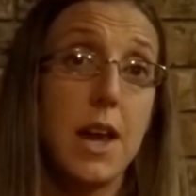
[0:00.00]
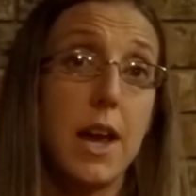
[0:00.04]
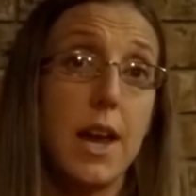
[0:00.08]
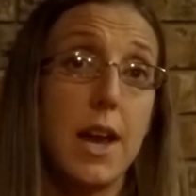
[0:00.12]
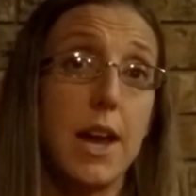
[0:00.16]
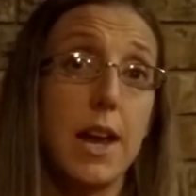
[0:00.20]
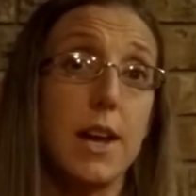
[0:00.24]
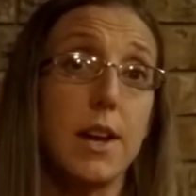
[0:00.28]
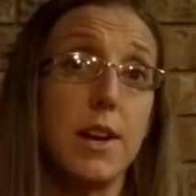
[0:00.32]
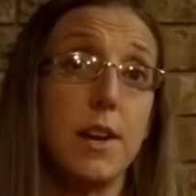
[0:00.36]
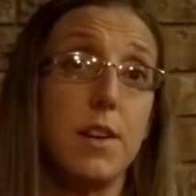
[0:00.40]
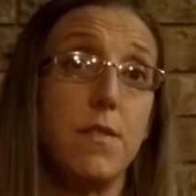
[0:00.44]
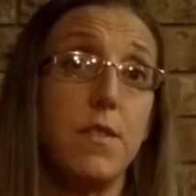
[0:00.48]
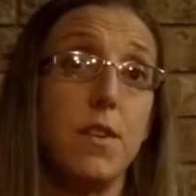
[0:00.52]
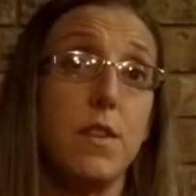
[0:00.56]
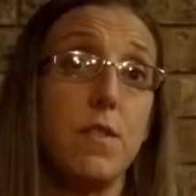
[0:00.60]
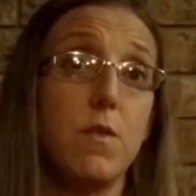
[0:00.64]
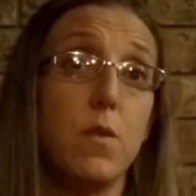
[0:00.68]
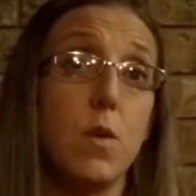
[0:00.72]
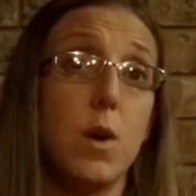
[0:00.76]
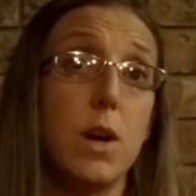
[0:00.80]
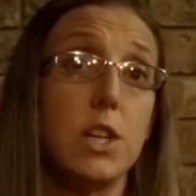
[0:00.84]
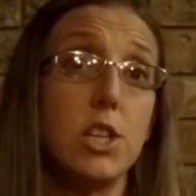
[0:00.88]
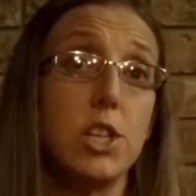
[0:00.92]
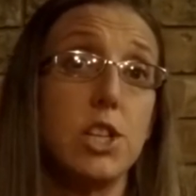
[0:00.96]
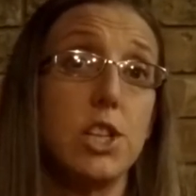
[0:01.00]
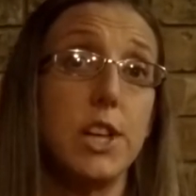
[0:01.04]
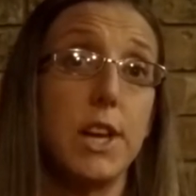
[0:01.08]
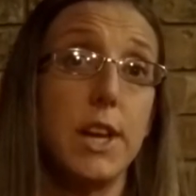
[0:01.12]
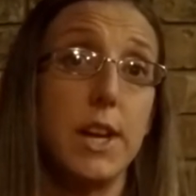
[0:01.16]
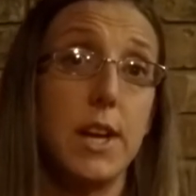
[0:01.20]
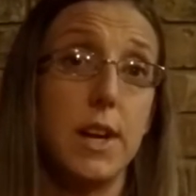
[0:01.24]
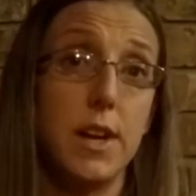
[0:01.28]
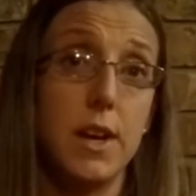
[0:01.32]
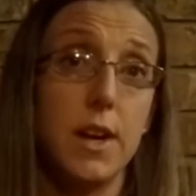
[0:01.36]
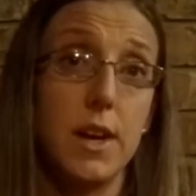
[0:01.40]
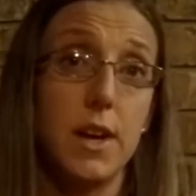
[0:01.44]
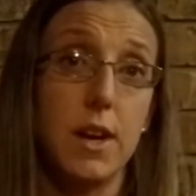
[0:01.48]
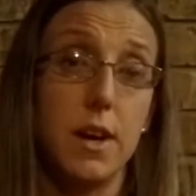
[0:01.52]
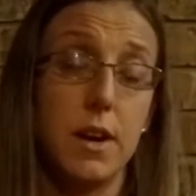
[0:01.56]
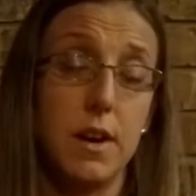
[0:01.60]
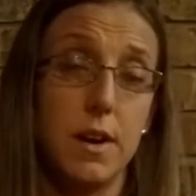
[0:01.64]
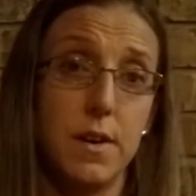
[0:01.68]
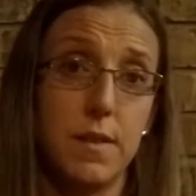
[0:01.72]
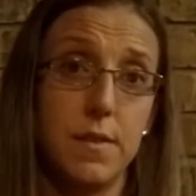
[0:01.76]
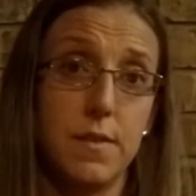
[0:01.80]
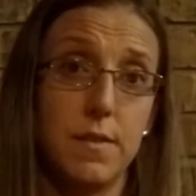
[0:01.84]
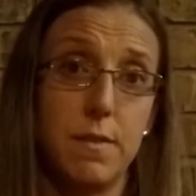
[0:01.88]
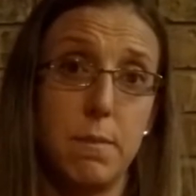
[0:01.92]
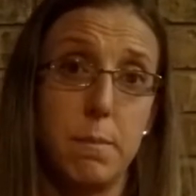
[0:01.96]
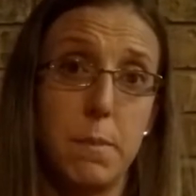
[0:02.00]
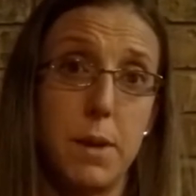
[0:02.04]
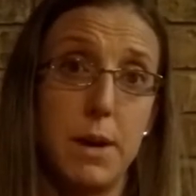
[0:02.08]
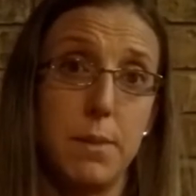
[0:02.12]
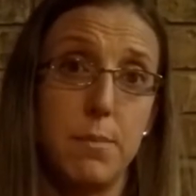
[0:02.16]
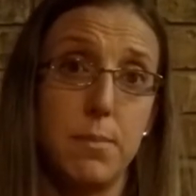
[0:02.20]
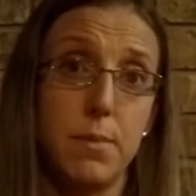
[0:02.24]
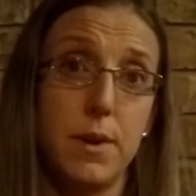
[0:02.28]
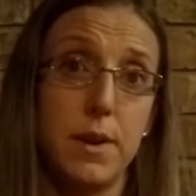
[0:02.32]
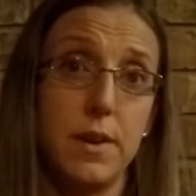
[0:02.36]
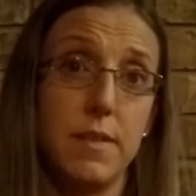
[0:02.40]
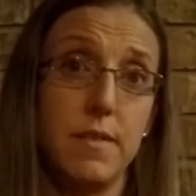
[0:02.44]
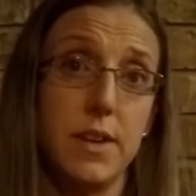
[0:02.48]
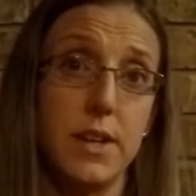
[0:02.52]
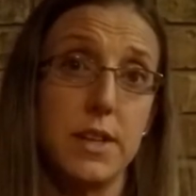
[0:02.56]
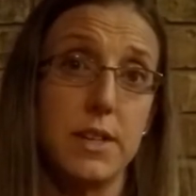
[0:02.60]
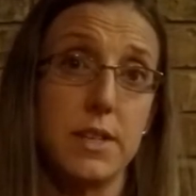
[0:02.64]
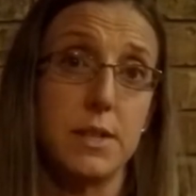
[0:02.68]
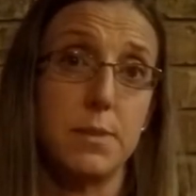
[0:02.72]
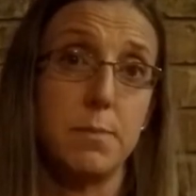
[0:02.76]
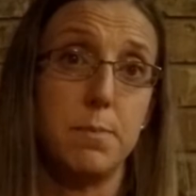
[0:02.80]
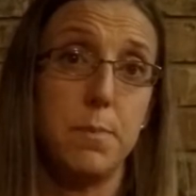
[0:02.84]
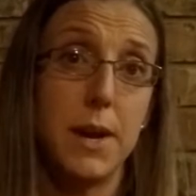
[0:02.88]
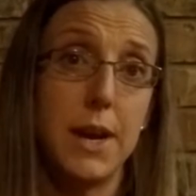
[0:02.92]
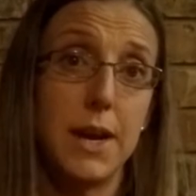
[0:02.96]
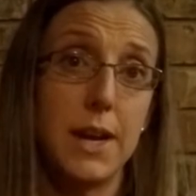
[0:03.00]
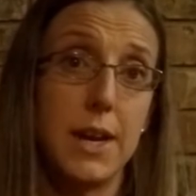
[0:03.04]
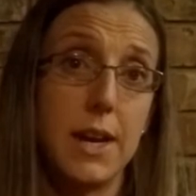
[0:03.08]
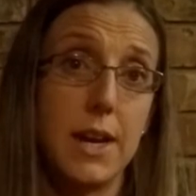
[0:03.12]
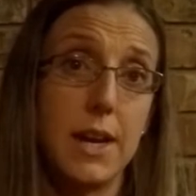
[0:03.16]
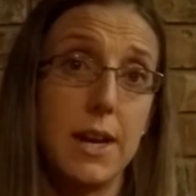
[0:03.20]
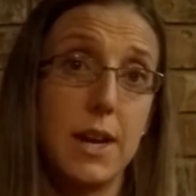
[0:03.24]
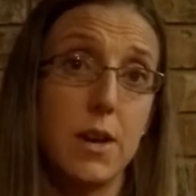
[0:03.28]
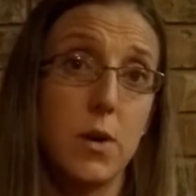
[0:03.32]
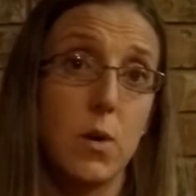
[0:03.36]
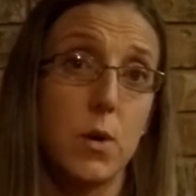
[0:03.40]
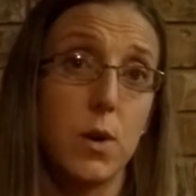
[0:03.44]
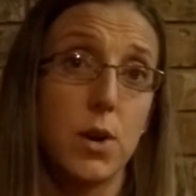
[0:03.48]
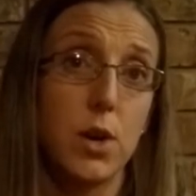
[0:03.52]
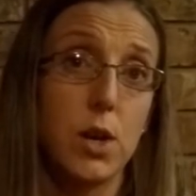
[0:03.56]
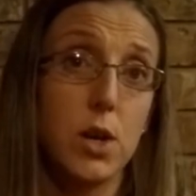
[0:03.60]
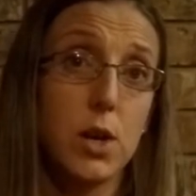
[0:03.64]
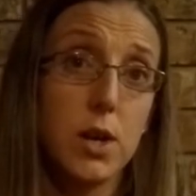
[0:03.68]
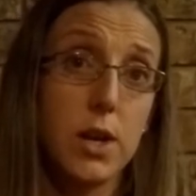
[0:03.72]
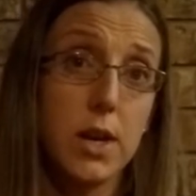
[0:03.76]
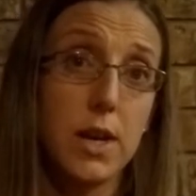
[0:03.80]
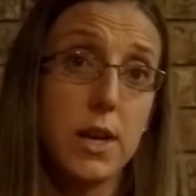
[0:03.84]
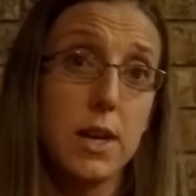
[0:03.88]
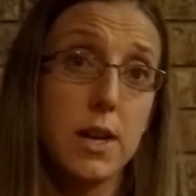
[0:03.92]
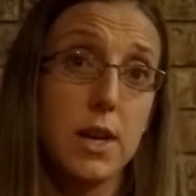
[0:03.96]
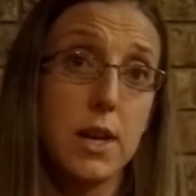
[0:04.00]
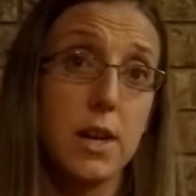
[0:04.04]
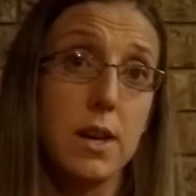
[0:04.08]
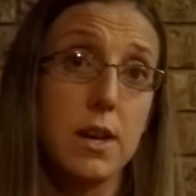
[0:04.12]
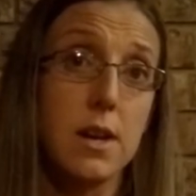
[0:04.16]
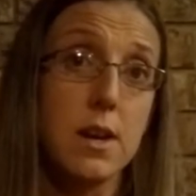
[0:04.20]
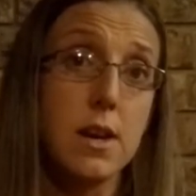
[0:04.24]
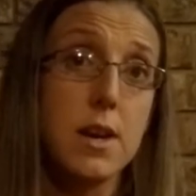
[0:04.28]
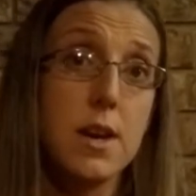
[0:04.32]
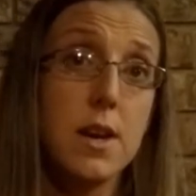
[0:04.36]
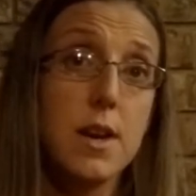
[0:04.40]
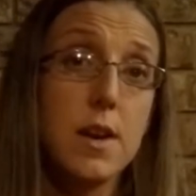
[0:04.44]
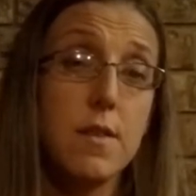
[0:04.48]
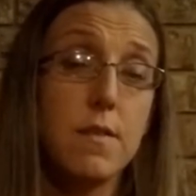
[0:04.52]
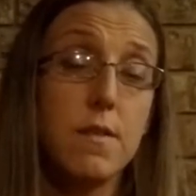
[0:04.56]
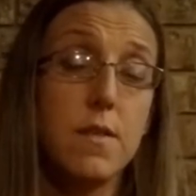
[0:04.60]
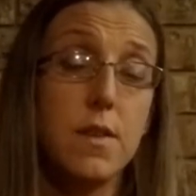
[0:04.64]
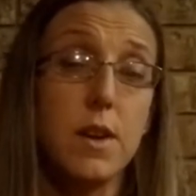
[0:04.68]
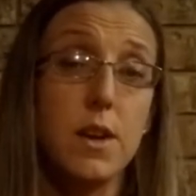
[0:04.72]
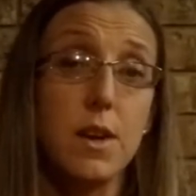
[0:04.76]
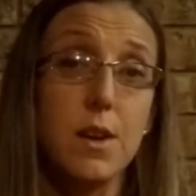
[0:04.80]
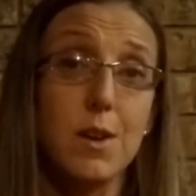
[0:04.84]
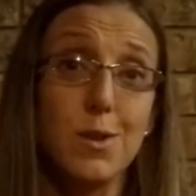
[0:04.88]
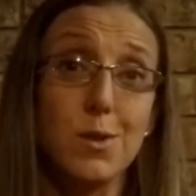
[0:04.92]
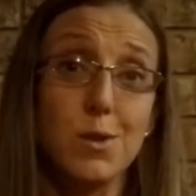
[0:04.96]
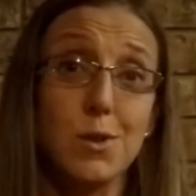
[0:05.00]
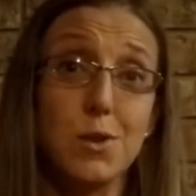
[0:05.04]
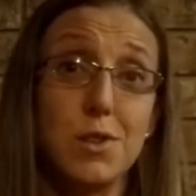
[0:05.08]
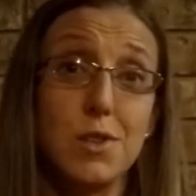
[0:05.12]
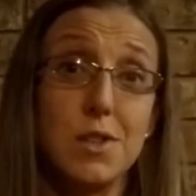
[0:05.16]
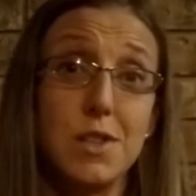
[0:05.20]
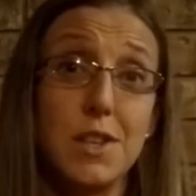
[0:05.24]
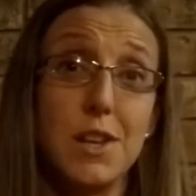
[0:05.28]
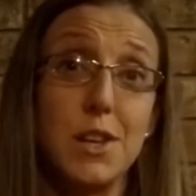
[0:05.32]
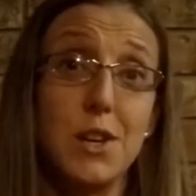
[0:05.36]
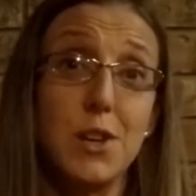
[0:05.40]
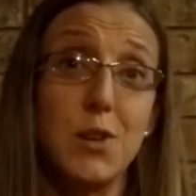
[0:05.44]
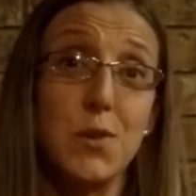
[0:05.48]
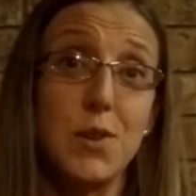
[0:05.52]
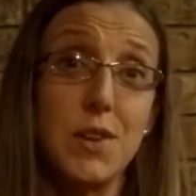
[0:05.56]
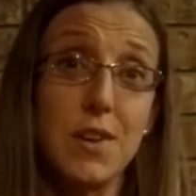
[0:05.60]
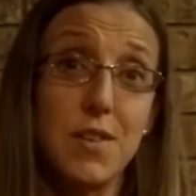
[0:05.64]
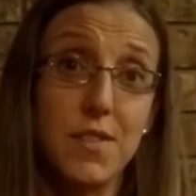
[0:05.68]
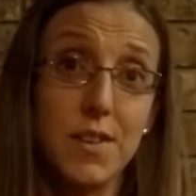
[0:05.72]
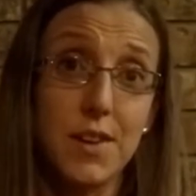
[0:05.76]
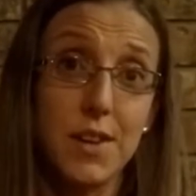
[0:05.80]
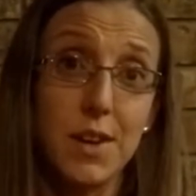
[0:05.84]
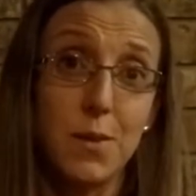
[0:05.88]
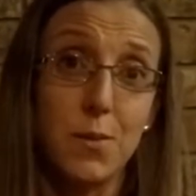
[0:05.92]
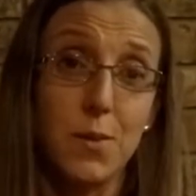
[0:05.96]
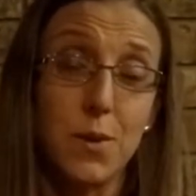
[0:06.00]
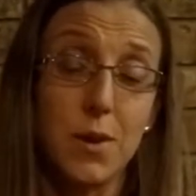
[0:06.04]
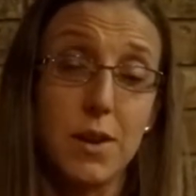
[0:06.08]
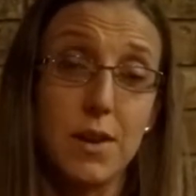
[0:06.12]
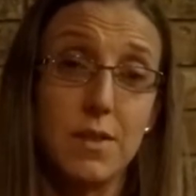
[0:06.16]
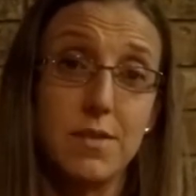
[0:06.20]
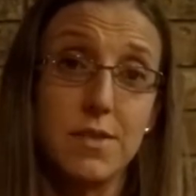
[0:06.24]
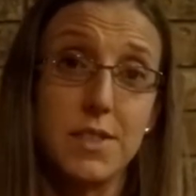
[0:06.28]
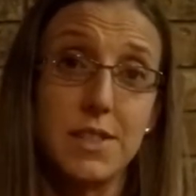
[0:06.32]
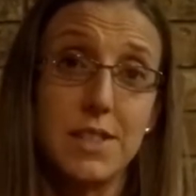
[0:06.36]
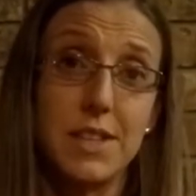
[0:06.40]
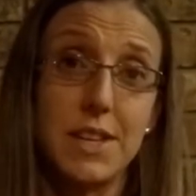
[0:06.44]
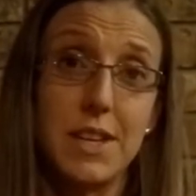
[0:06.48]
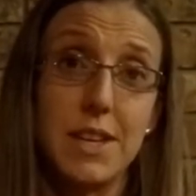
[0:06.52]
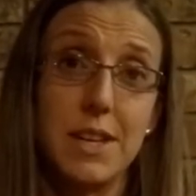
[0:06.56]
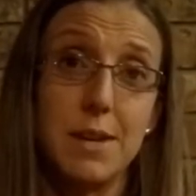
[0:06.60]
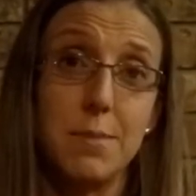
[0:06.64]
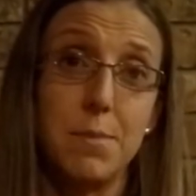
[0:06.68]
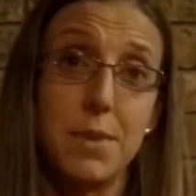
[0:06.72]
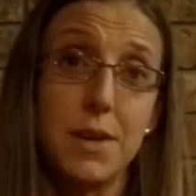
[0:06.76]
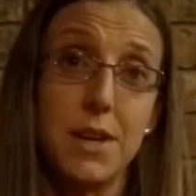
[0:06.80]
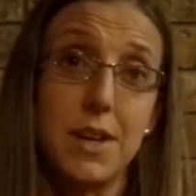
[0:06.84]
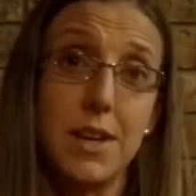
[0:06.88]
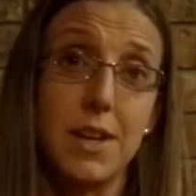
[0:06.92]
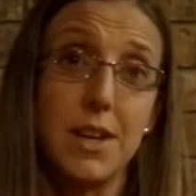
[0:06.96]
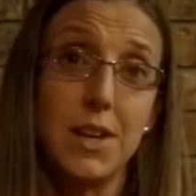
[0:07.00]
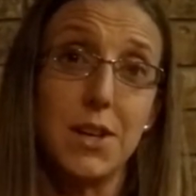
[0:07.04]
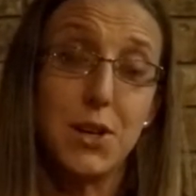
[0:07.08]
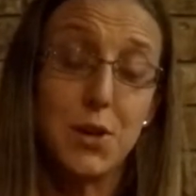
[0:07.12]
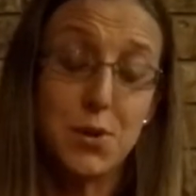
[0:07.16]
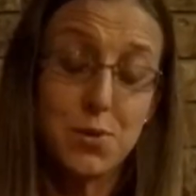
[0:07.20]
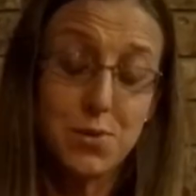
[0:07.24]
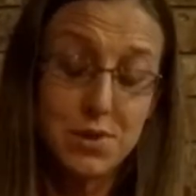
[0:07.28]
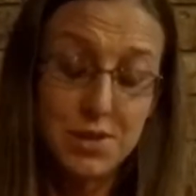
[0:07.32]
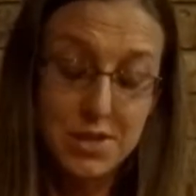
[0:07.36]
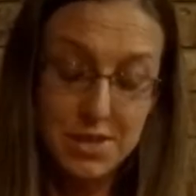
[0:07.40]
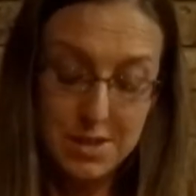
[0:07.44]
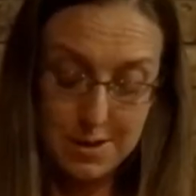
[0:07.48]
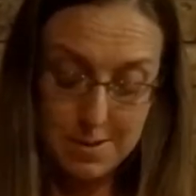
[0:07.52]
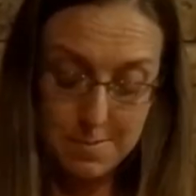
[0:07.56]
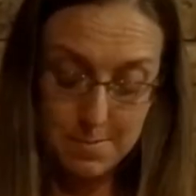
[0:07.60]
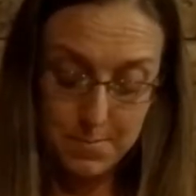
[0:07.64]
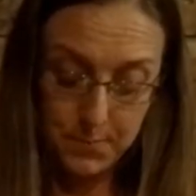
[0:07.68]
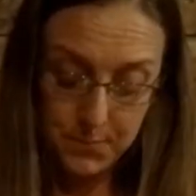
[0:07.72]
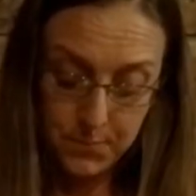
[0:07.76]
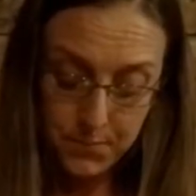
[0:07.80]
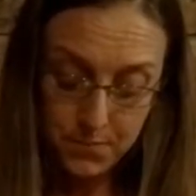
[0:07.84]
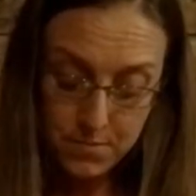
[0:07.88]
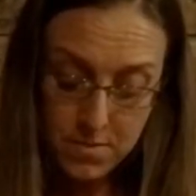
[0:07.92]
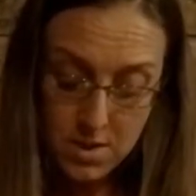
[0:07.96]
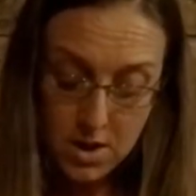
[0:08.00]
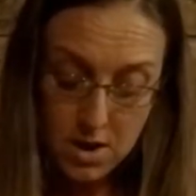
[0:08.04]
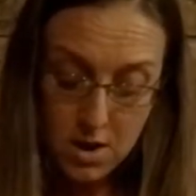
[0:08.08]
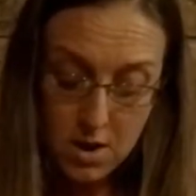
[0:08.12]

And if you've watched any of my previous baking or cooking videos, then you definitely will have seen me use them.